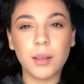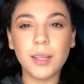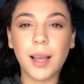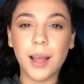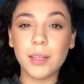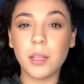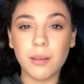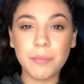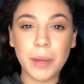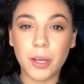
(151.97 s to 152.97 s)
like i
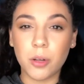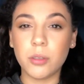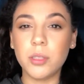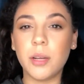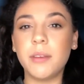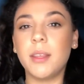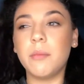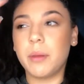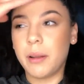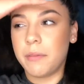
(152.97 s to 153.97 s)
love my curls and everything
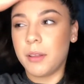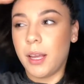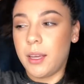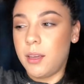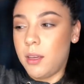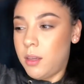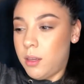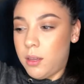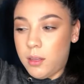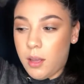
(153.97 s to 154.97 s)
but i feel like
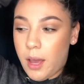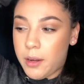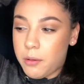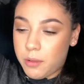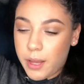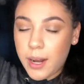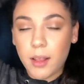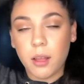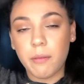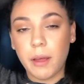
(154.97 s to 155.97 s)
i know and i
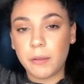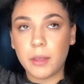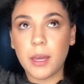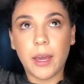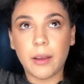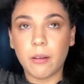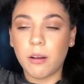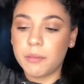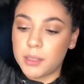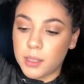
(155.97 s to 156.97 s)
love healthy hair
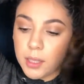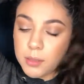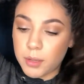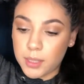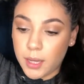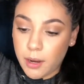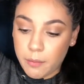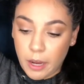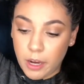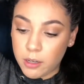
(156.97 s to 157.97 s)
obviously that's why i take care of
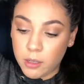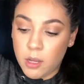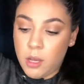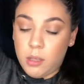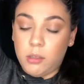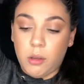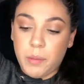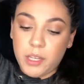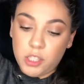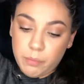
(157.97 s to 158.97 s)
my hair so
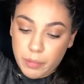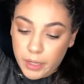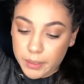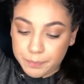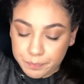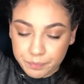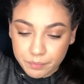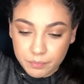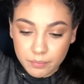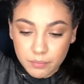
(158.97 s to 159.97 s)
much but
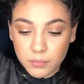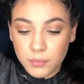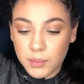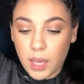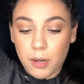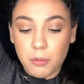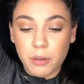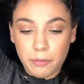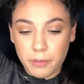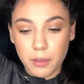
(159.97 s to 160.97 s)
i don't
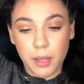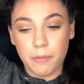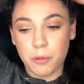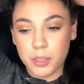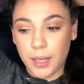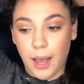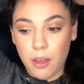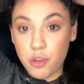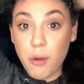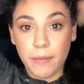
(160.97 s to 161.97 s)
want to feel like forced like
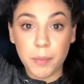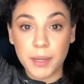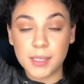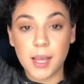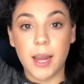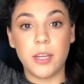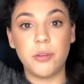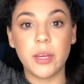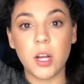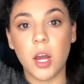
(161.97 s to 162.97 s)
you have to pick a side you
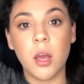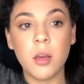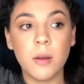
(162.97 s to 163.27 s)
cannot